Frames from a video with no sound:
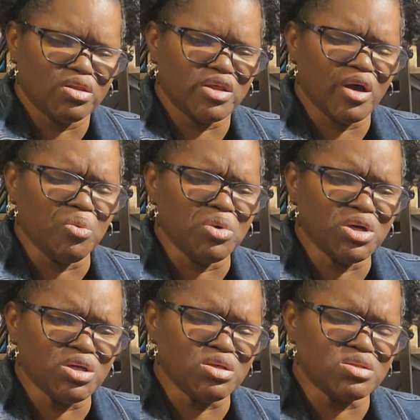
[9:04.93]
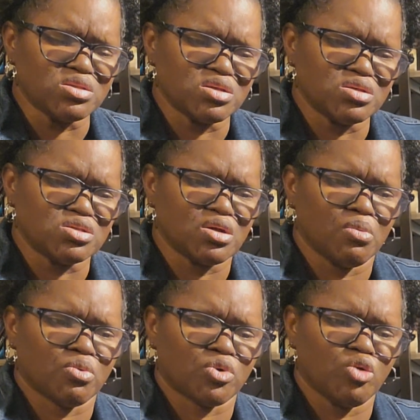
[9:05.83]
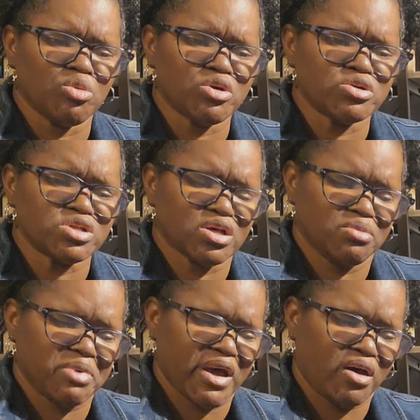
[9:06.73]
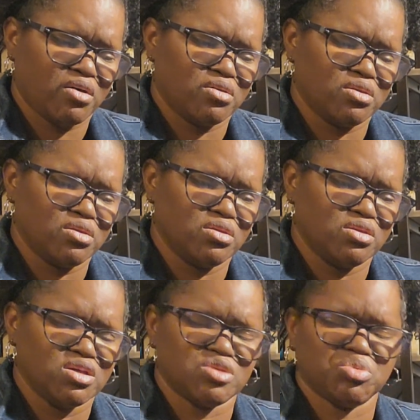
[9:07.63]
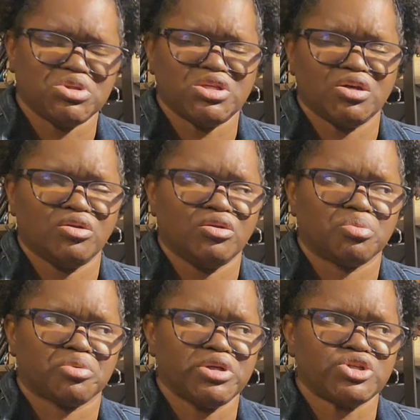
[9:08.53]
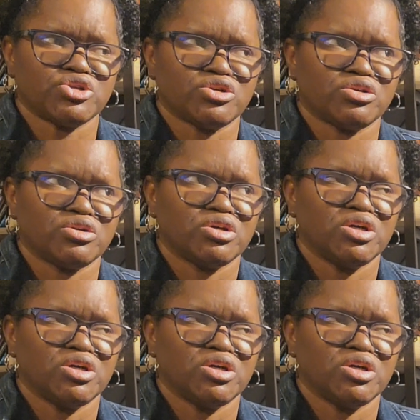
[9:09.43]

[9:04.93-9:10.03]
there was some rumors about this particular preacher